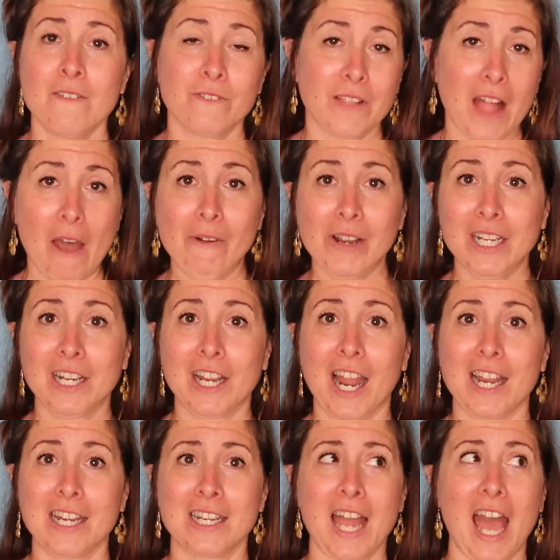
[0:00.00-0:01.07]
Flower and
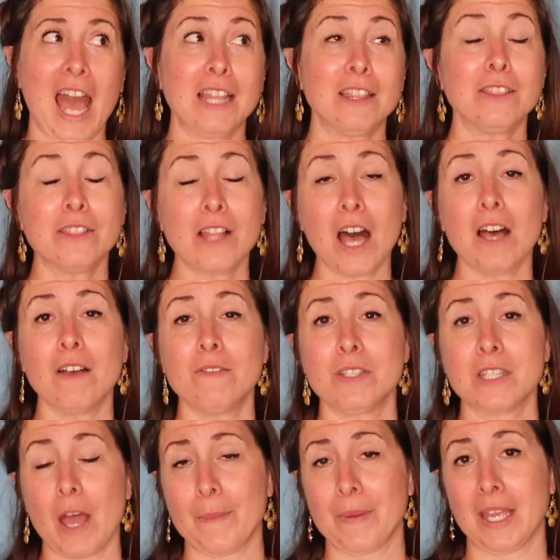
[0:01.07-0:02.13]
Garden, I love
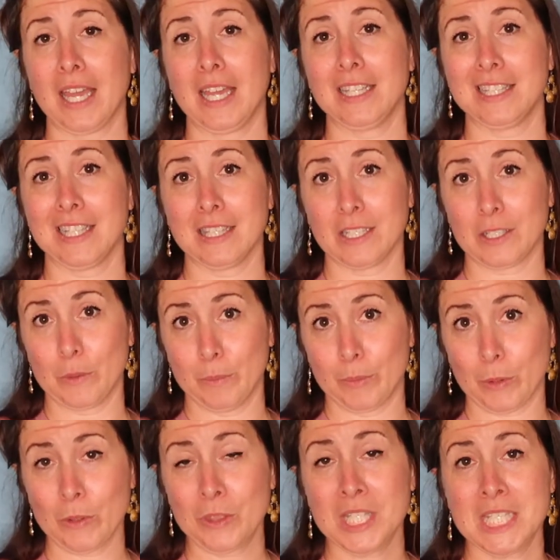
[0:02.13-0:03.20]
stopping at the little
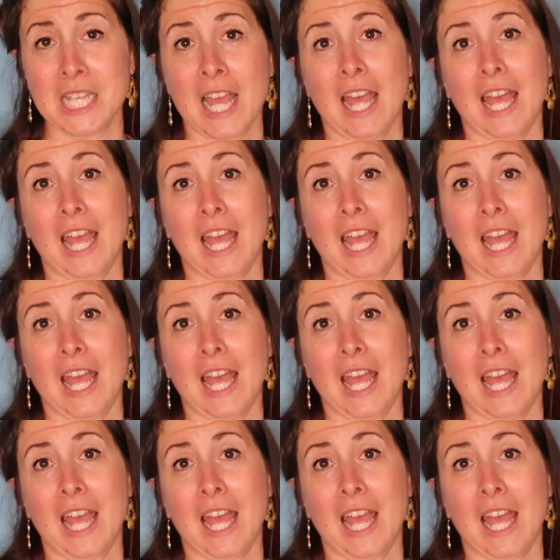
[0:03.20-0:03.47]
booths